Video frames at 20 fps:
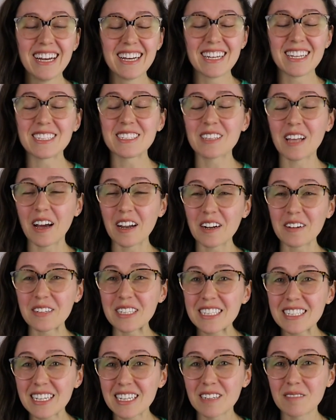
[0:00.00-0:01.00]
It's not
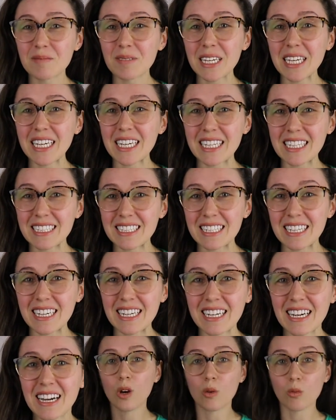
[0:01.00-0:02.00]
always going to be
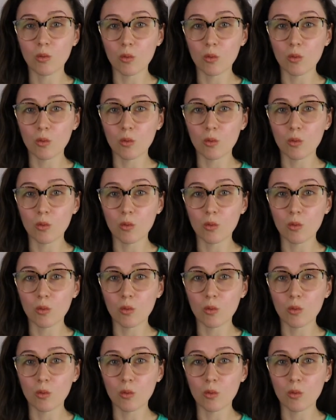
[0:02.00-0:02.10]
easy.